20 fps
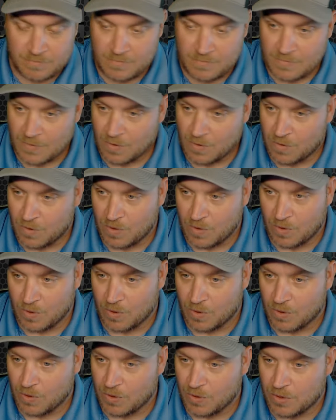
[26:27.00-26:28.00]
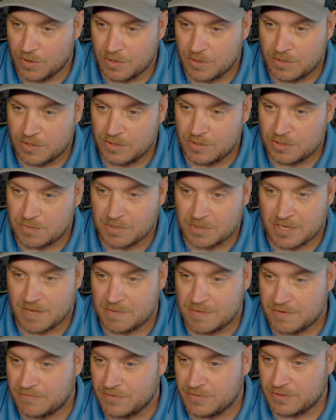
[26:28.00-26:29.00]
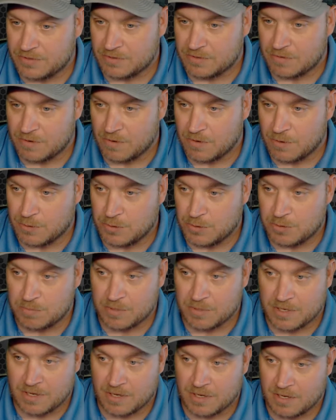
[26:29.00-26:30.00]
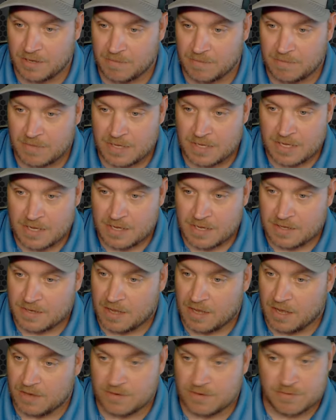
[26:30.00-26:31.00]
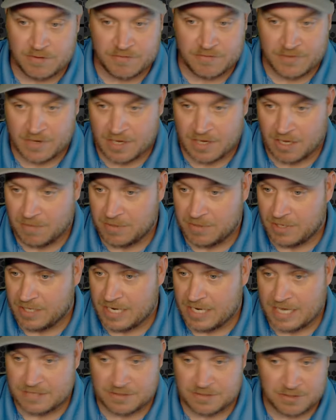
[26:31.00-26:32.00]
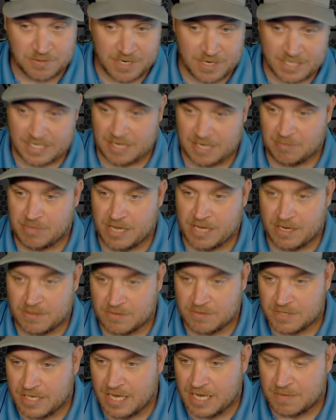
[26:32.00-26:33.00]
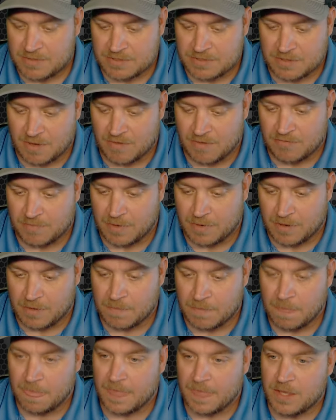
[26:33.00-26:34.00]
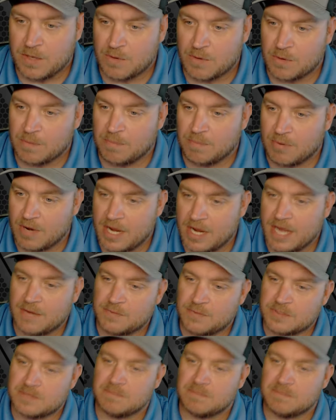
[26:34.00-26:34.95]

or you become an official, or you become an owner of a company that has a direct impact on the game of softball. Your brand was